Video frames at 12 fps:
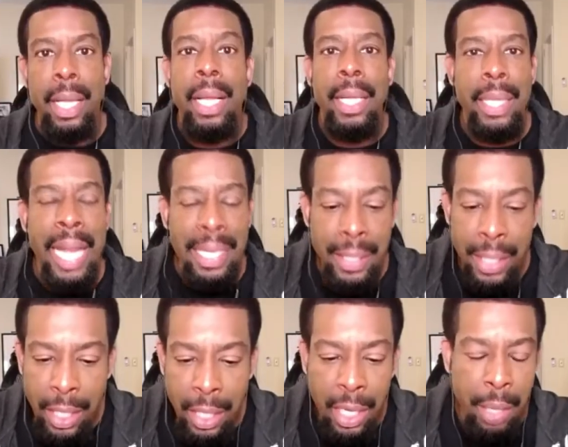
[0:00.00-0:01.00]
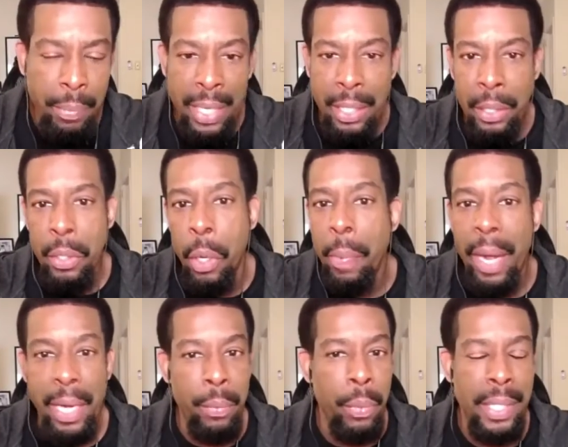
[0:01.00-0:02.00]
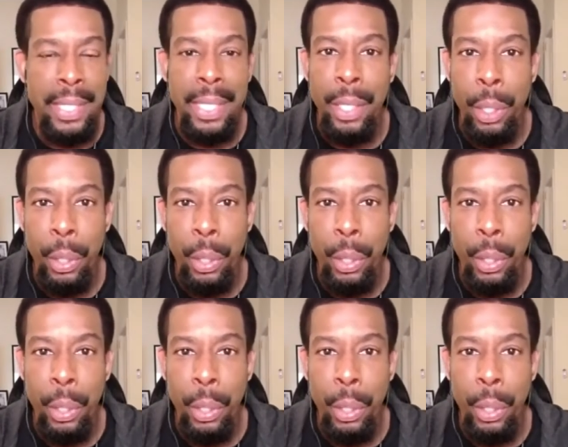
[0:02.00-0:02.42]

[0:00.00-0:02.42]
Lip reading: That's the club that nobody wants to go